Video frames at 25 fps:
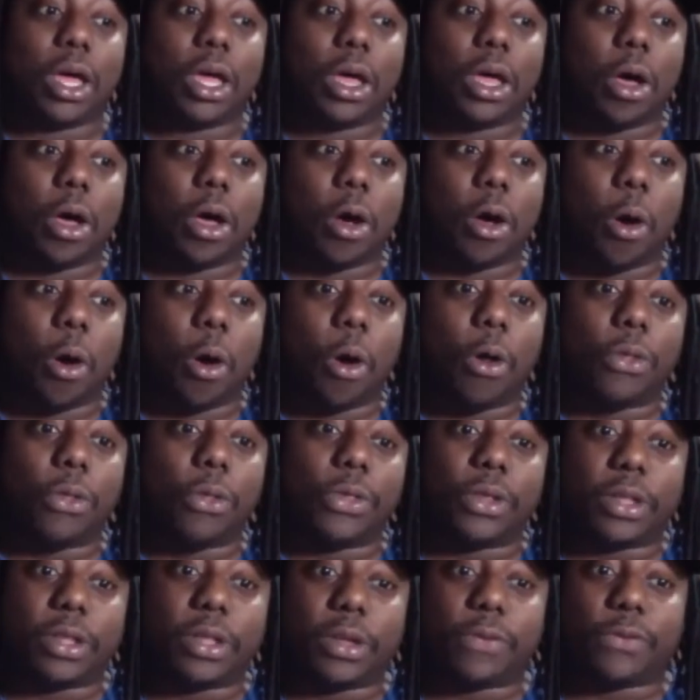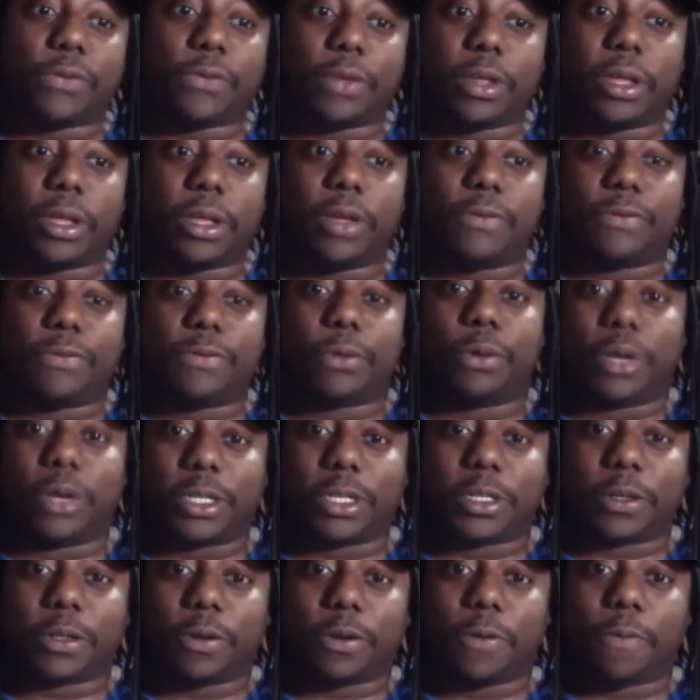all the different
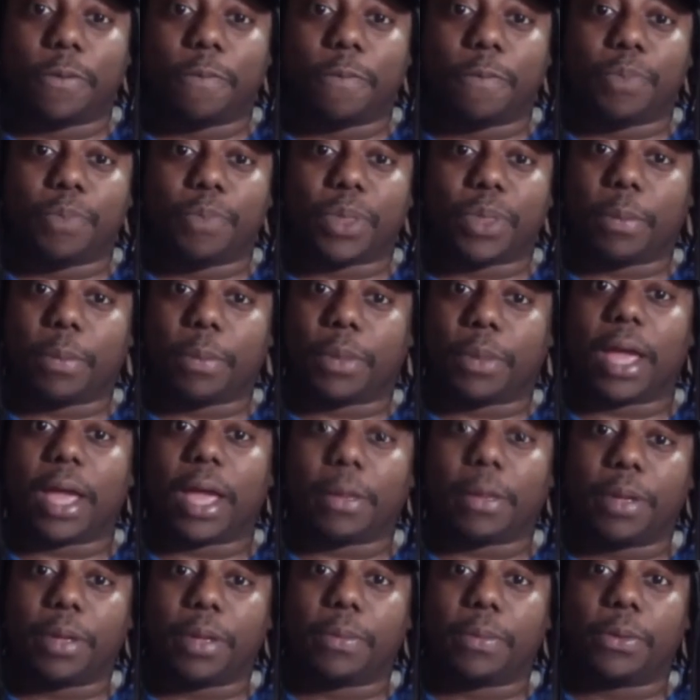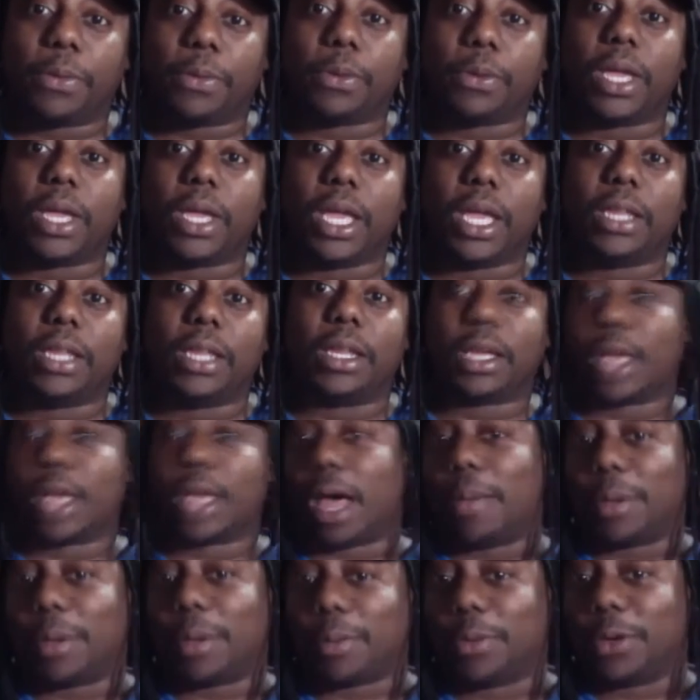influential Black people in the
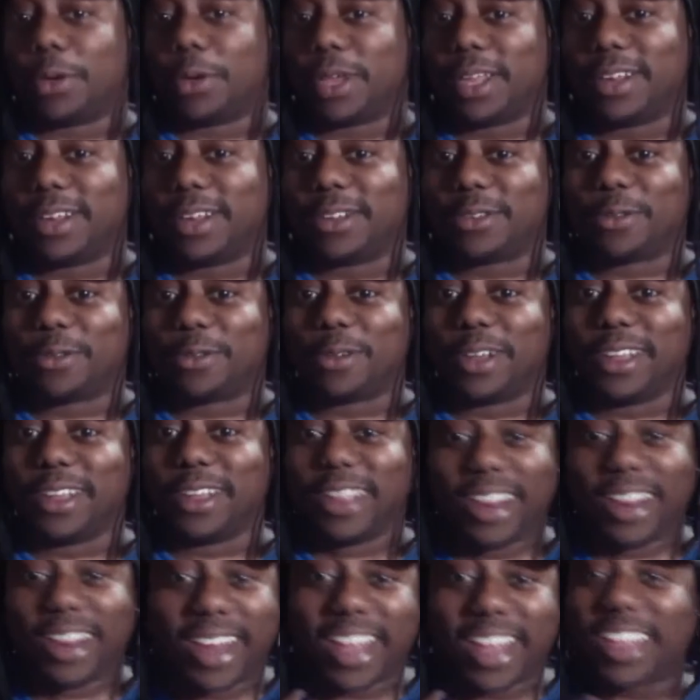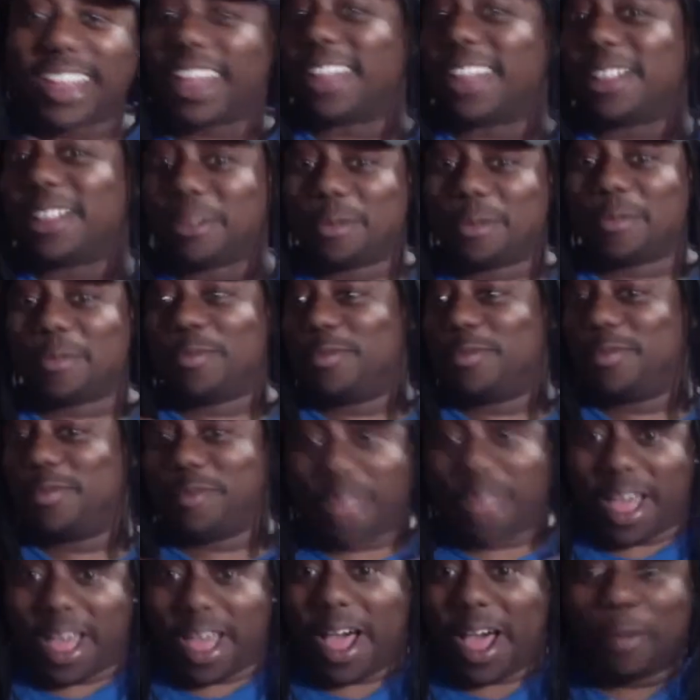comic book industry. And
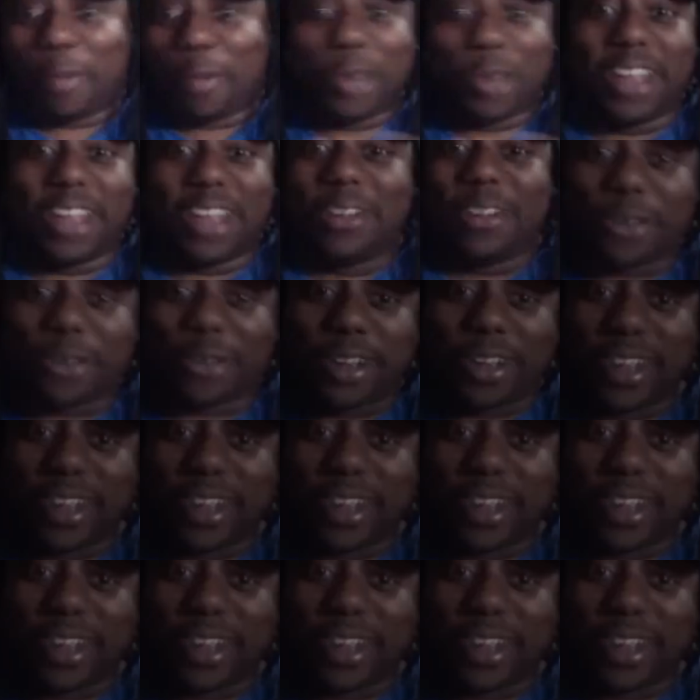I'm an entry.